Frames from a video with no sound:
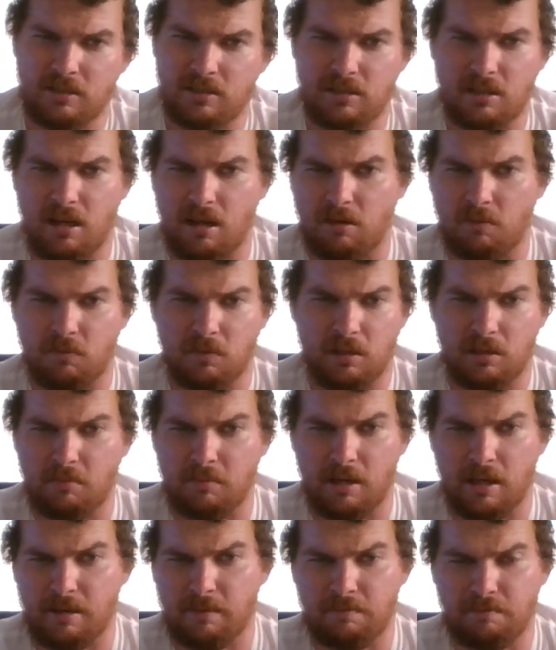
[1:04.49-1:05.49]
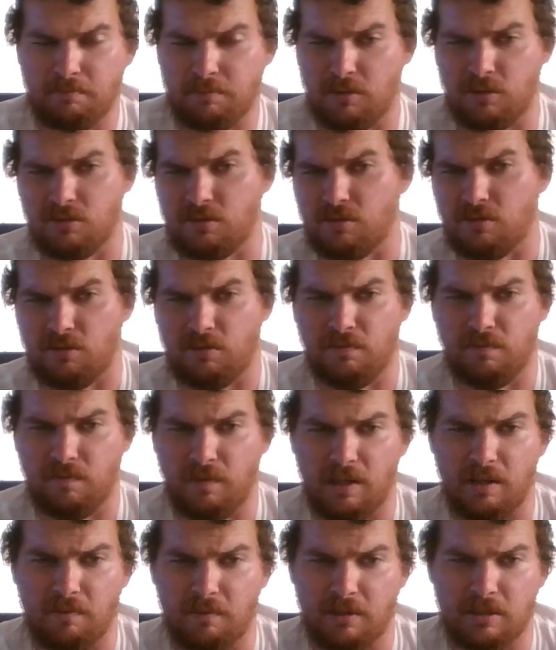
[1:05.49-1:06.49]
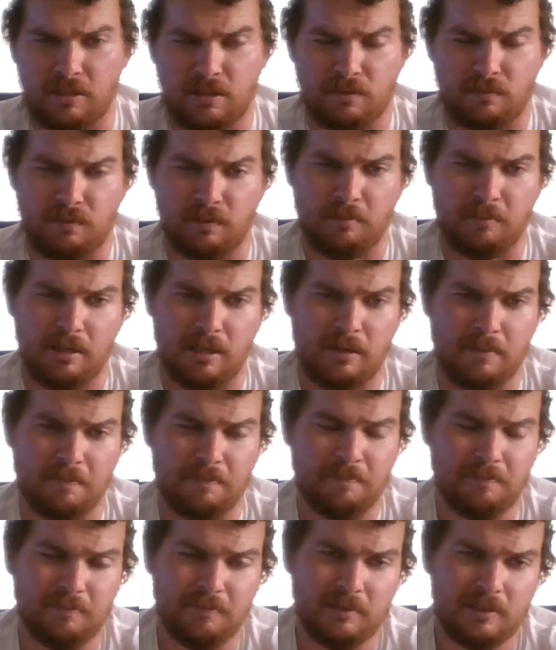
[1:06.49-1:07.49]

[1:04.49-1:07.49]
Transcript: It's not one of my personal favorites from them,